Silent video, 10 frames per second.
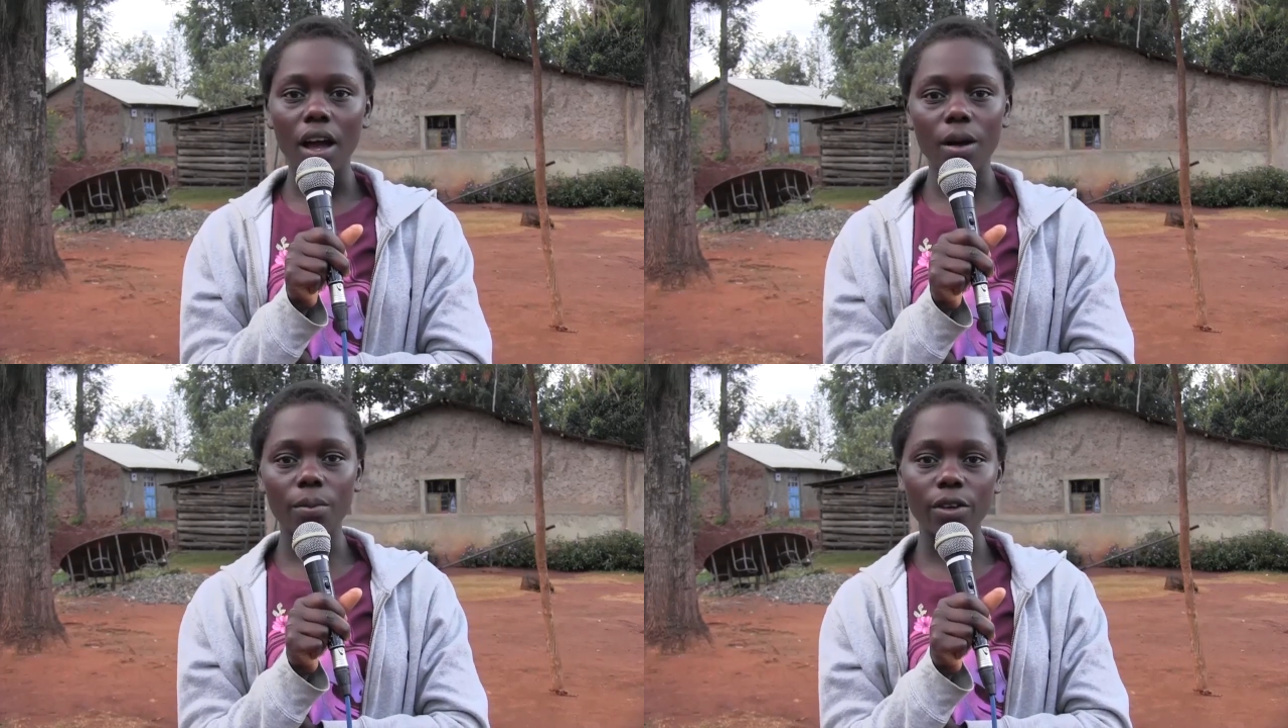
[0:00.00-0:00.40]

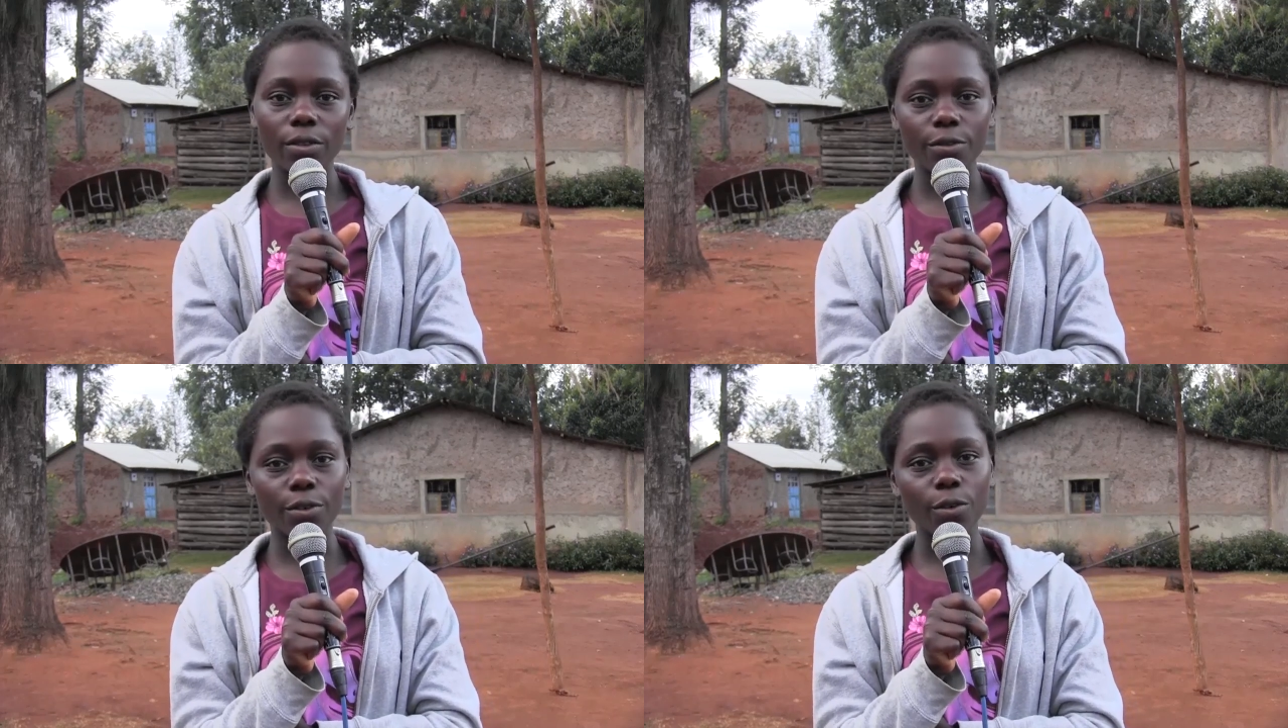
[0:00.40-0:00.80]
I'm
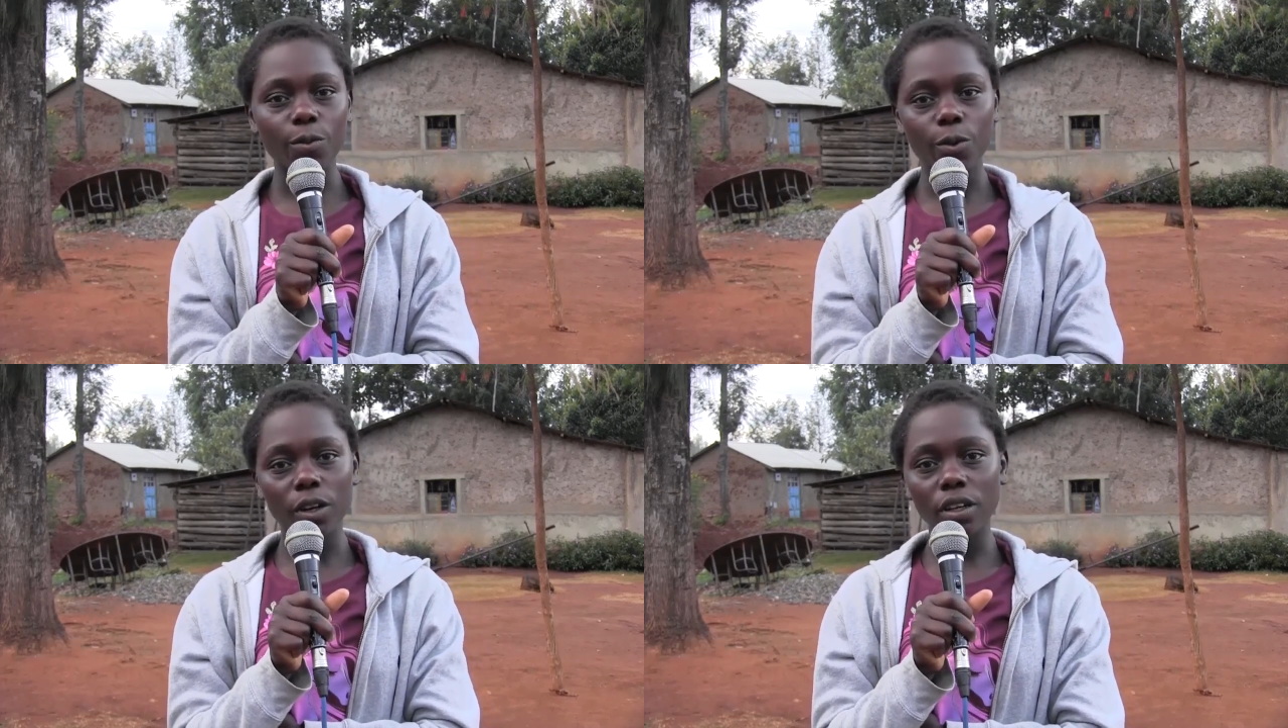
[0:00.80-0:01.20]
in
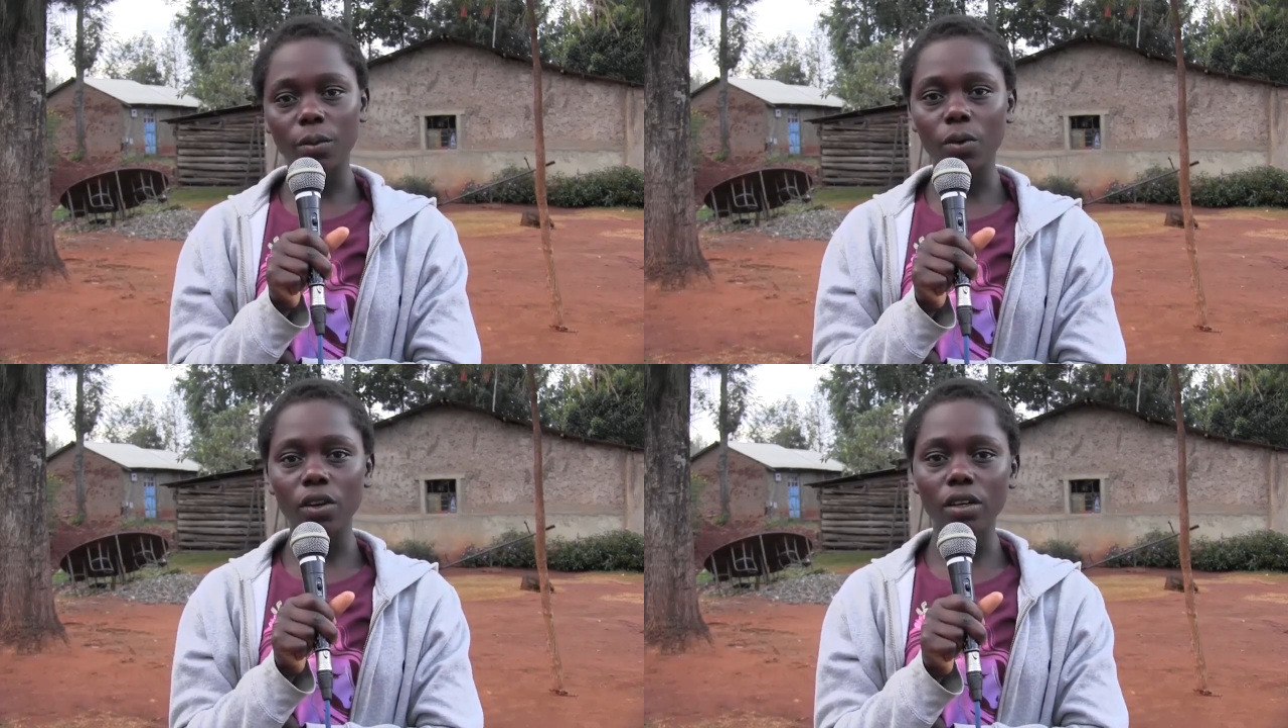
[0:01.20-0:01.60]
Form 1.
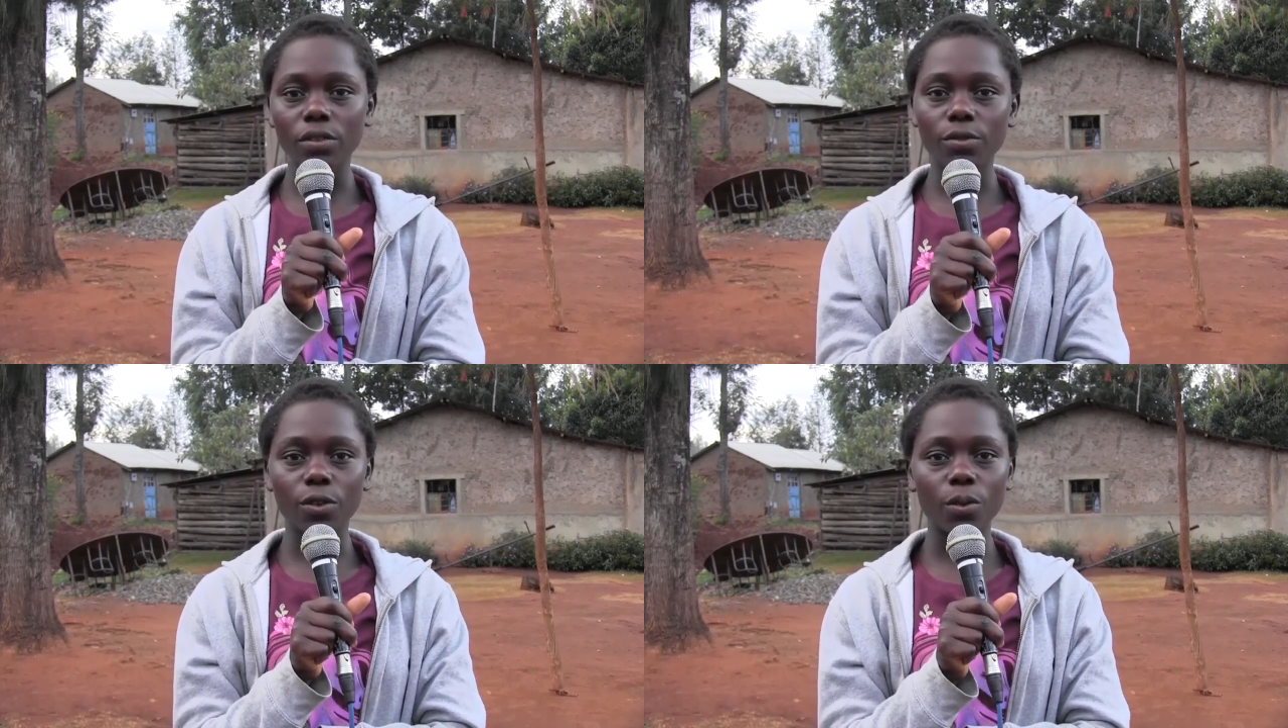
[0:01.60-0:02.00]
I'm going
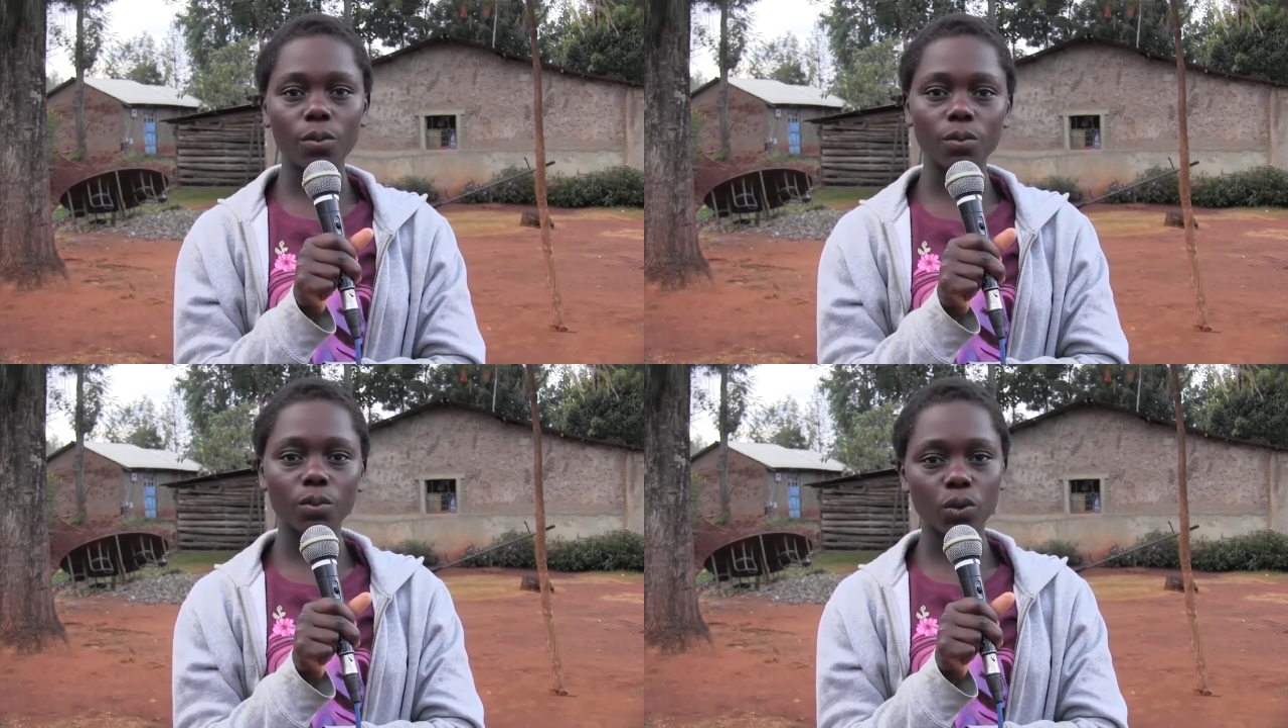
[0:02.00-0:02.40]
in
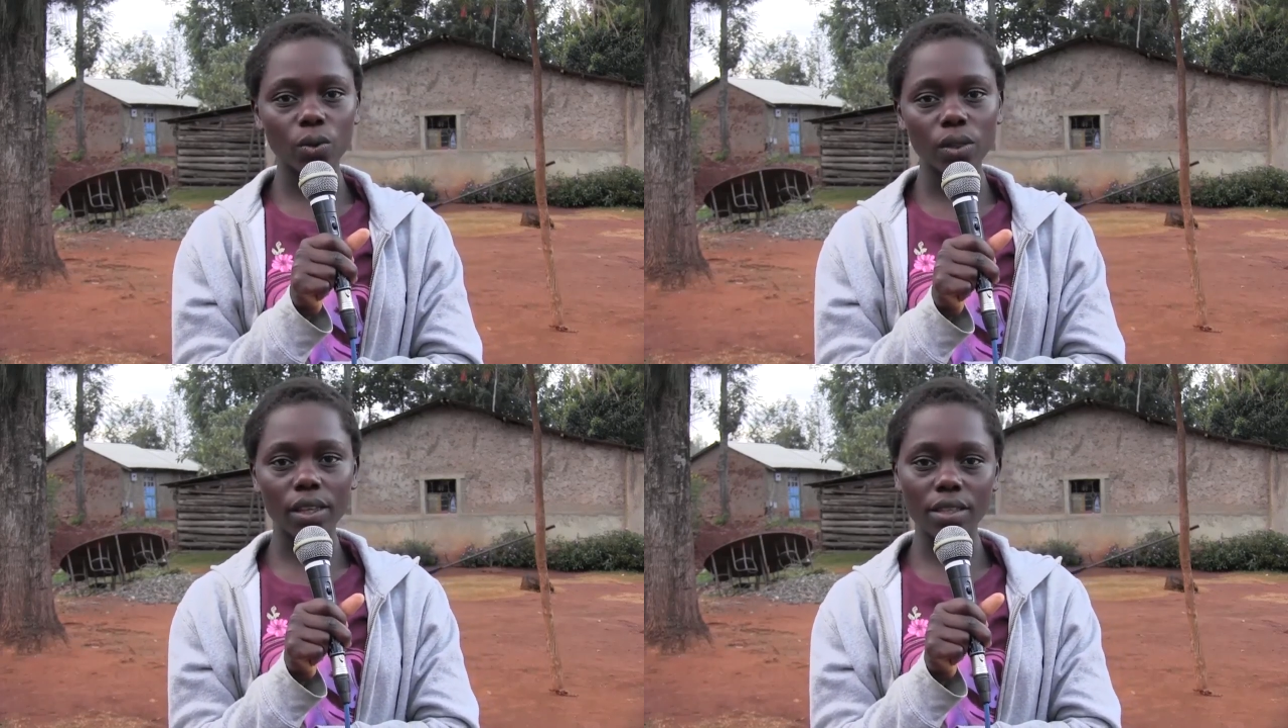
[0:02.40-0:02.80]
Form
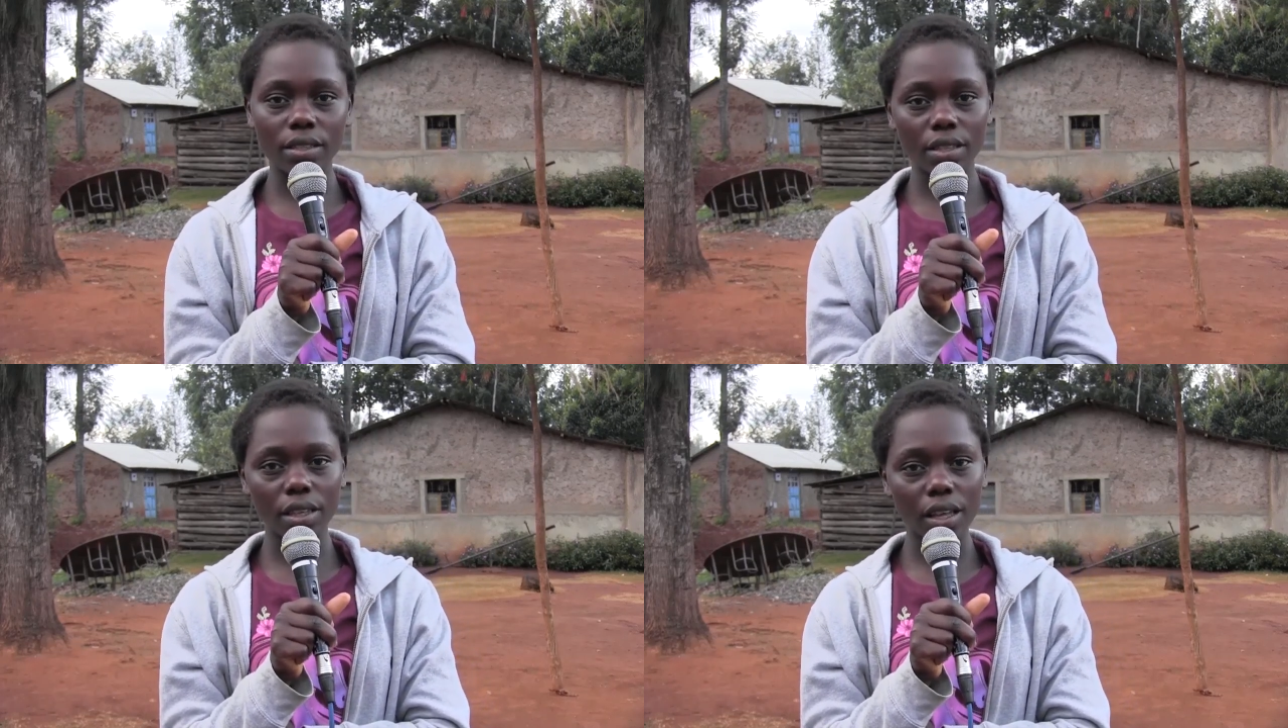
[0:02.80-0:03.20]
2
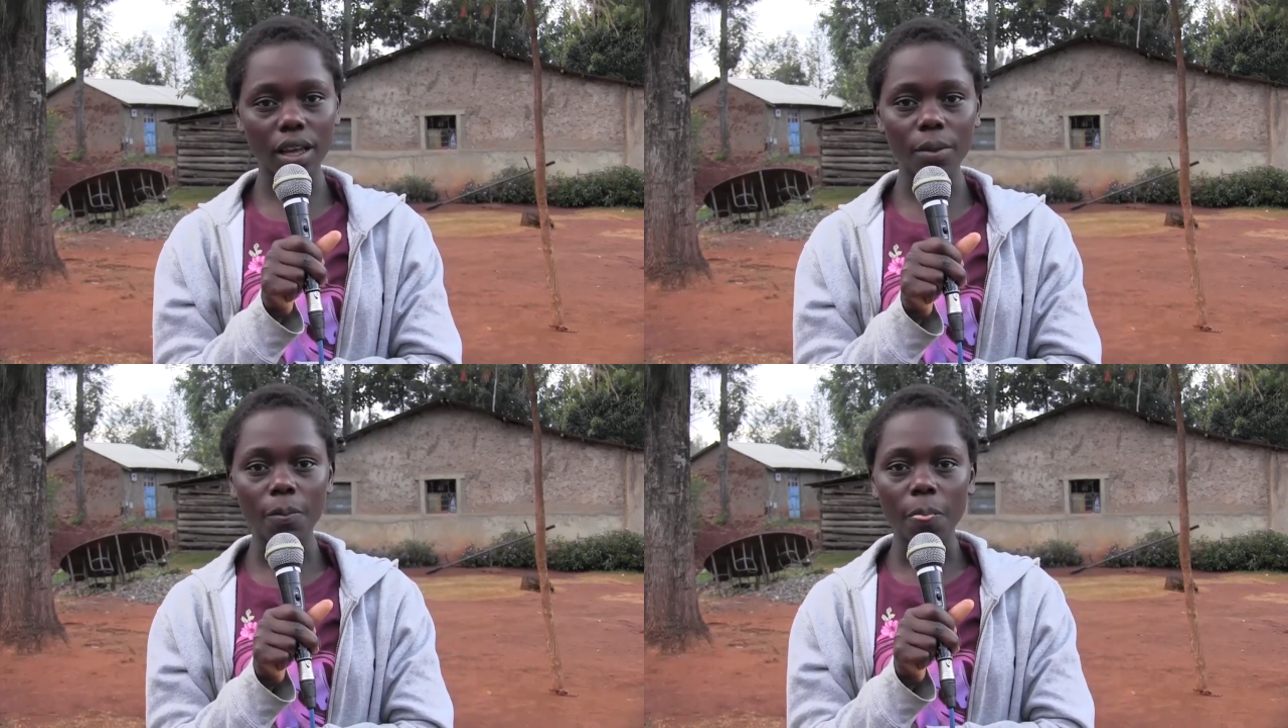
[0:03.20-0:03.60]
this year.